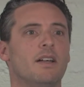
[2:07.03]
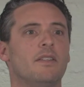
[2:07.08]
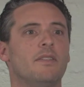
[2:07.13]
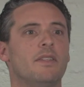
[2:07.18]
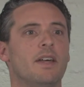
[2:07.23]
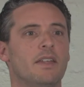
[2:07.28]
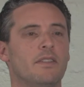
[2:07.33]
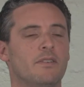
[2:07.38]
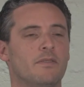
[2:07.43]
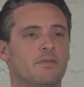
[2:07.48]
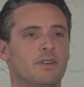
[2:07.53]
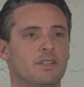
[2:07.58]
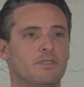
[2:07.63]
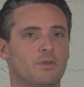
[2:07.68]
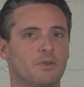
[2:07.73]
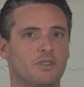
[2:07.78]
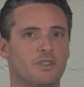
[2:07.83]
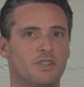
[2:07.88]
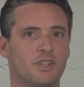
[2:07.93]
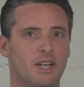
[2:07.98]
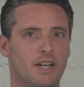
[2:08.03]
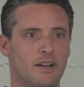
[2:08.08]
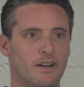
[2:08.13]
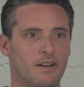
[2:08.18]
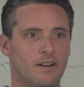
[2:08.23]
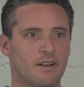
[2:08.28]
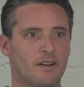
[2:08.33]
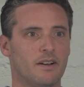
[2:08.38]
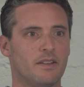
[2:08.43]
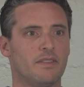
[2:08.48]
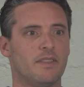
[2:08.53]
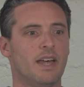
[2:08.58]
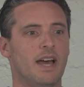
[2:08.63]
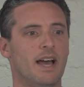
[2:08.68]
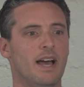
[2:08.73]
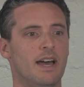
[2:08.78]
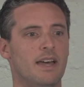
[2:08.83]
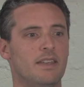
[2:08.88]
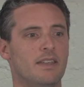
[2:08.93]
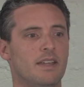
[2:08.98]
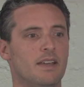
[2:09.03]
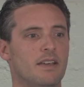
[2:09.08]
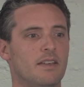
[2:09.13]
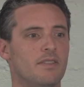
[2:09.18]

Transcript: that their friends will share, that